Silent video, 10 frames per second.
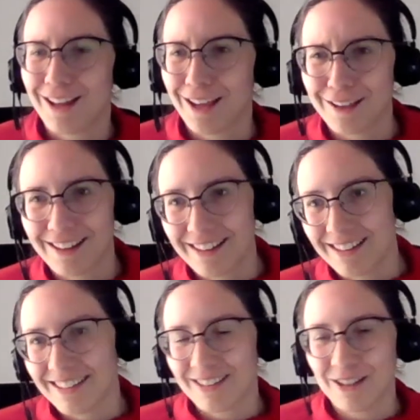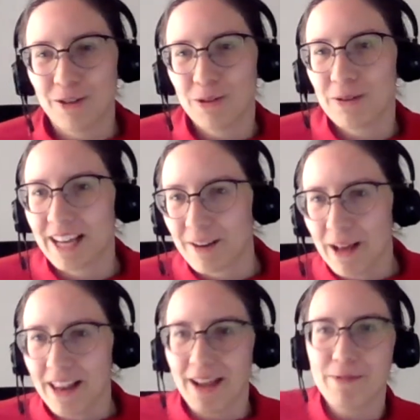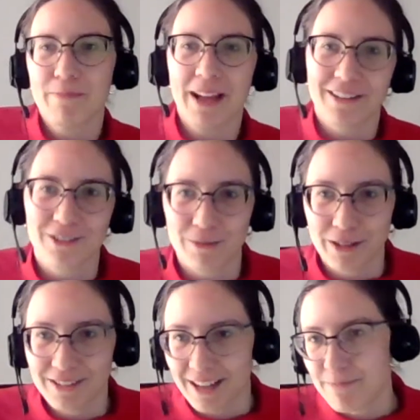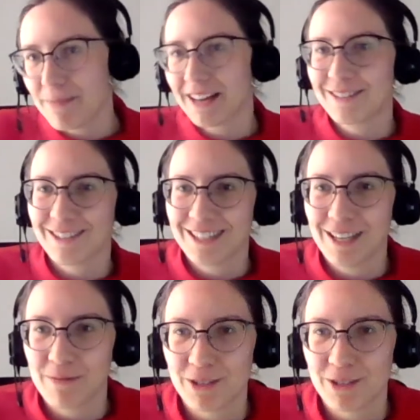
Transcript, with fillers: Like, uh, you know, you're like, well, I'm a manager because I manage a team.